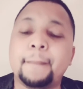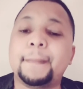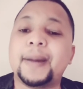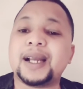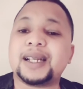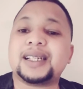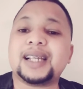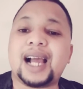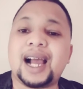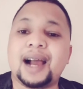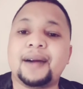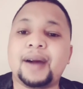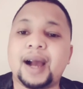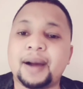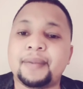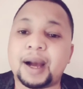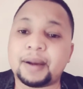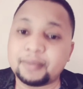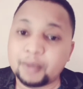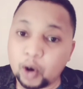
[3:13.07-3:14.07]
But
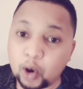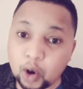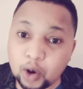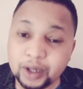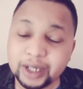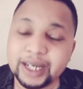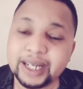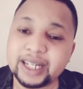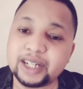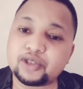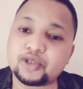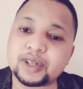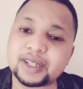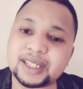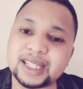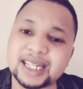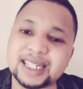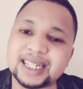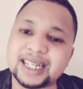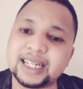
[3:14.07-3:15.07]
I'm only
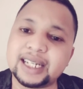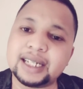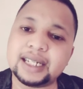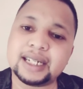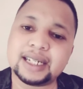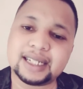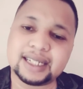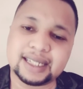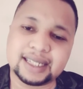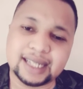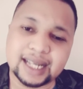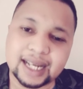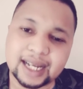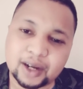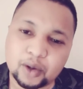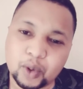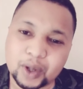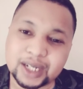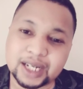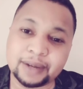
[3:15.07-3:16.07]
interested in
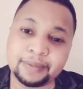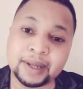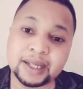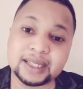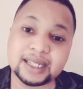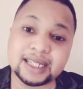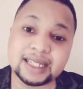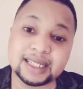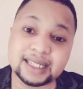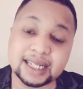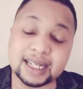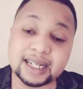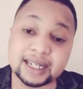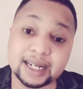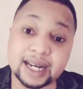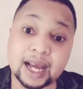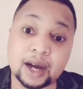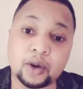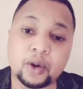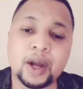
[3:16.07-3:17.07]
zinc. What happens in
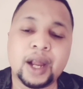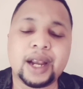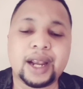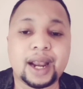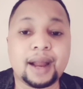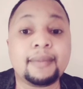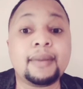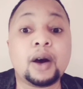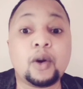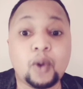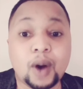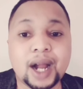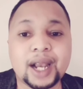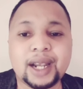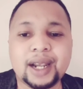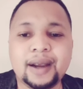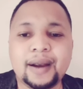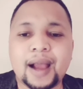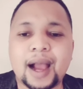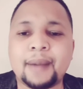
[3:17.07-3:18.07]
zinc now? Number
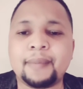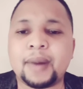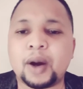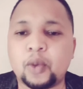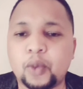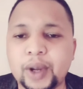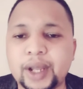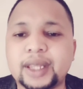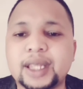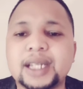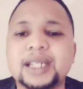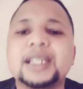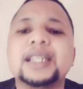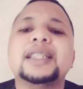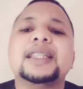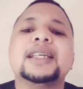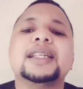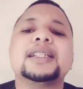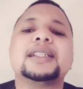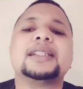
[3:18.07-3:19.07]
one, I'm aware
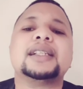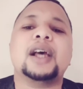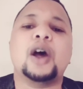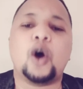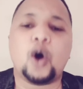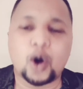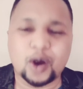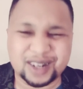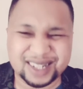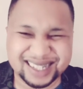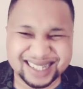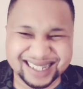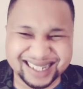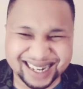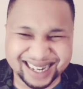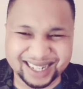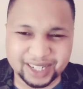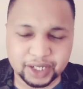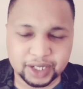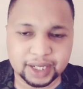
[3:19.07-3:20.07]
that there's
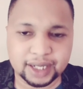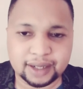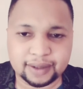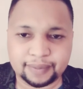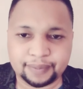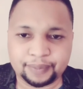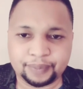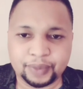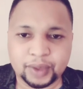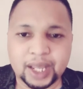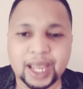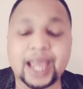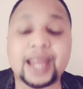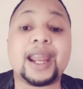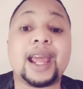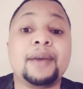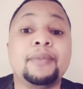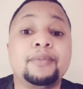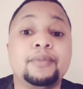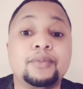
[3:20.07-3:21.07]
oxidation,
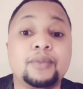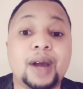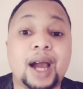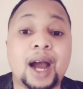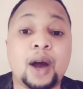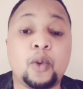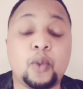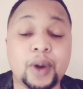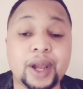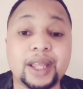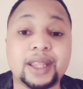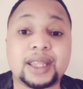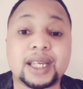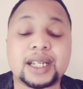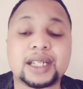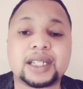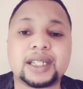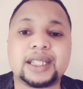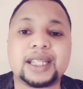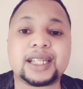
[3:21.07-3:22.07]
and I'm aware
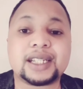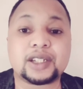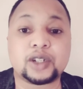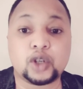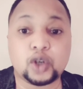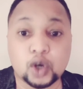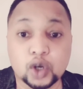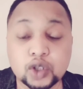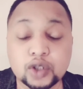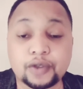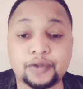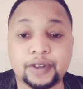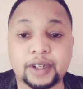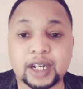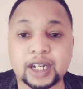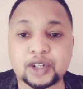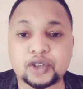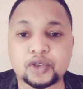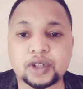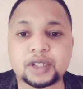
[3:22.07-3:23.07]
that there's loss of
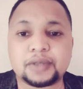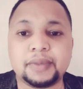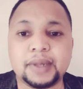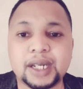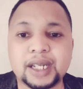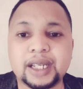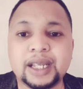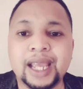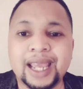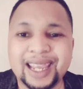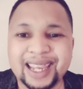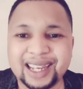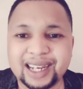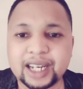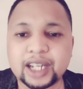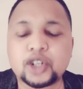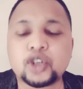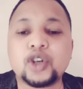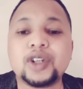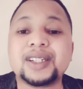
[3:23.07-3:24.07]
electrons, meaning
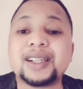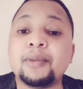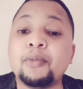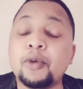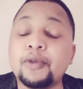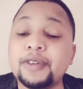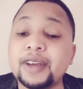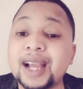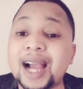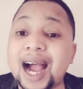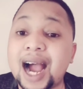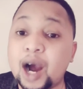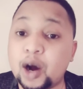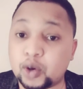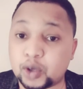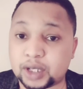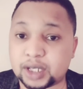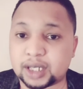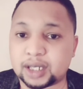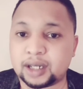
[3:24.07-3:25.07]
electrons are moving
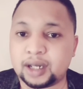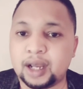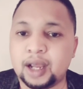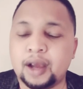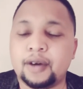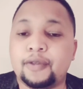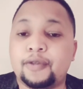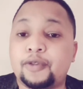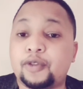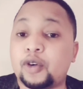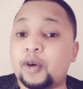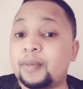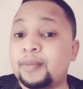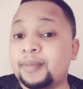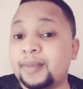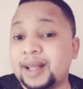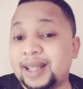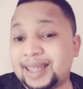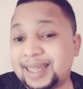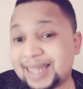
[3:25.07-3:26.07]
out
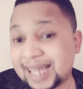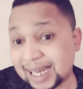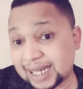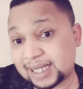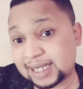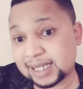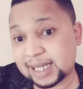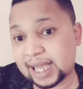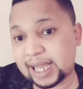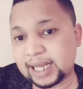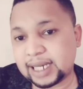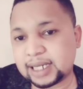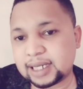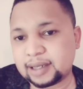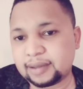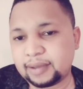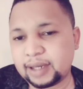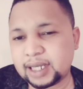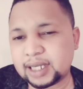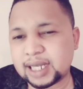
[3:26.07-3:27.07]
from that
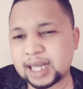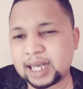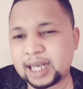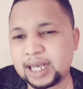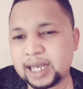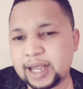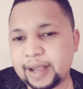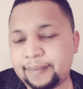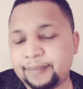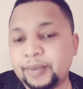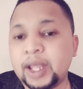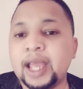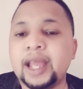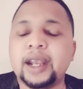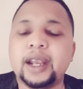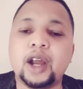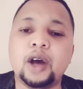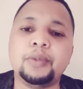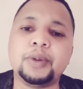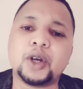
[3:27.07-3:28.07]
side. Is that clear?
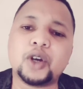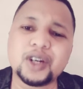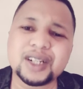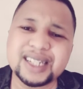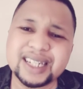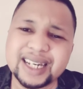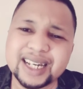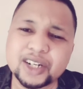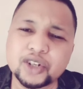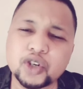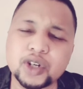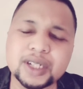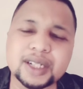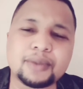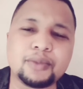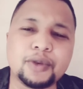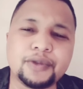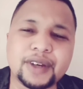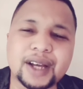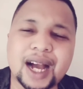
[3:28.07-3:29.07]
Now, because
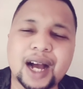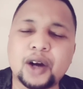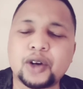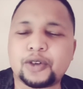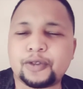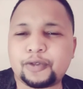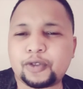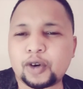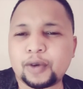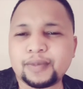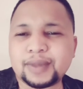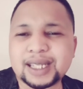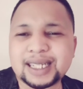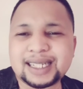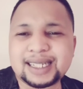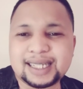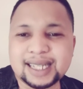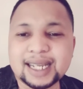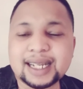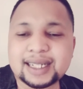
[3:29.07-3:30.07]
electrons are moving out from the
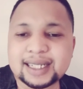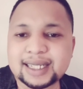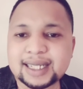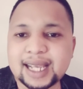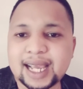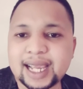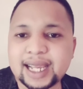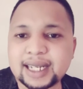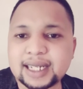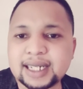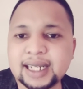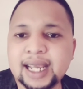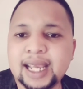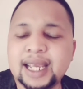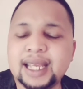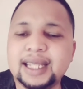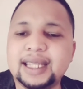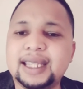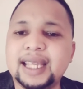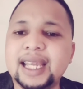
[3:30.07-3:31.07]
zinc side,
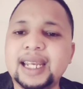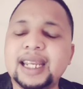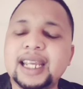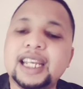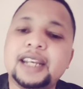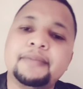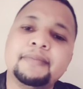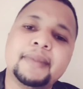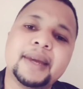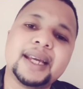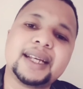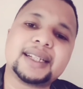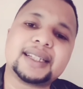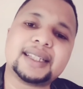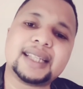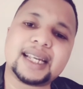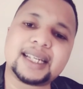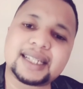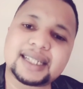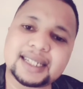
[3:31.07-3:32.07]
then it
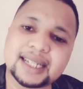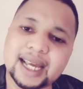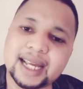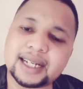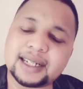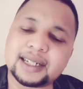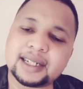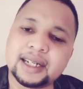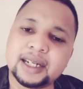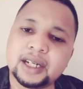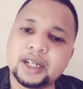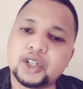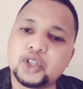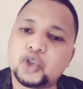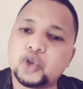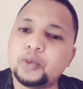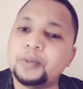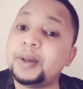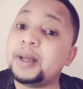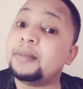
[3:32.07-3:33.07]
makes that side
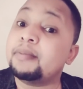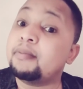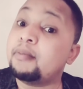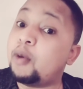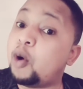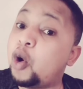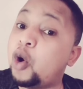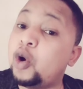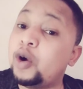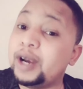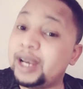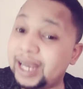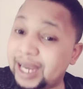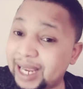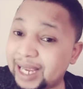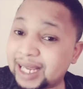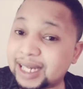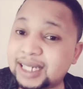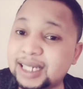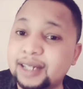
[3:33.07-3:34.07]
to be more
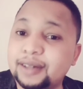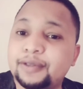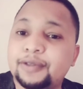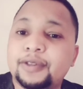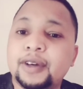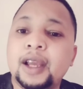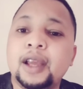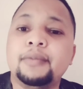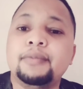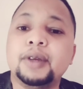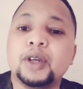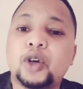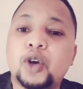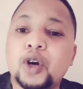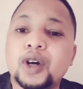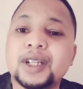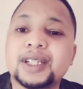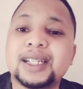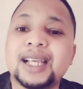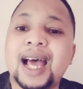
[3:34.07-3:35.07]
negative
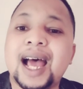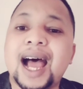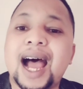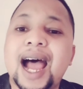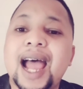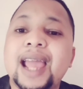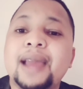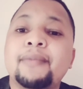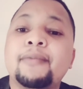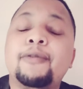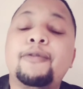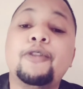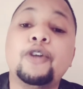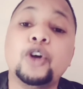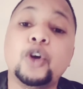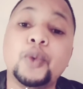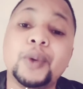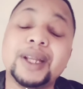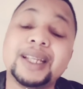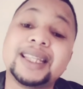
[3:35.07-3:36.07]
because I am
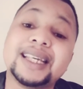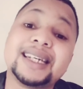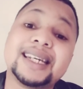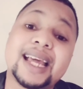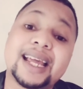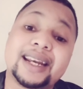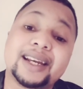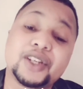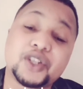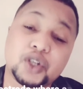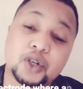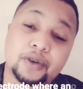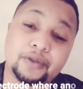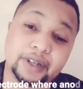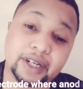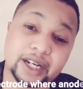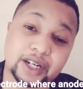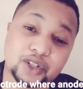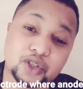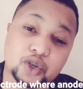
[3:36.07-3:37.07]
following the direction
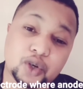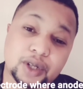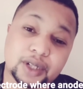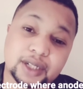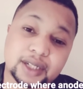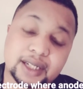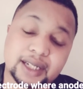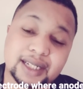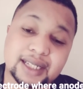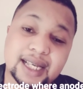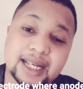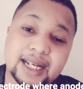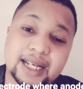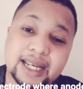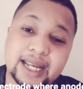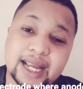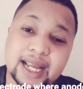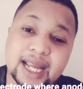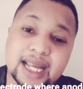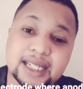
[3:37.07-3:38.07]
of electrons. Is that
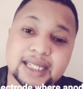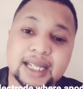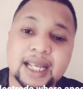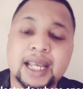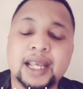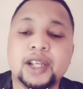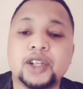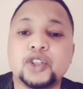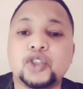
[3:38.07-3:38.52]
clear, guys?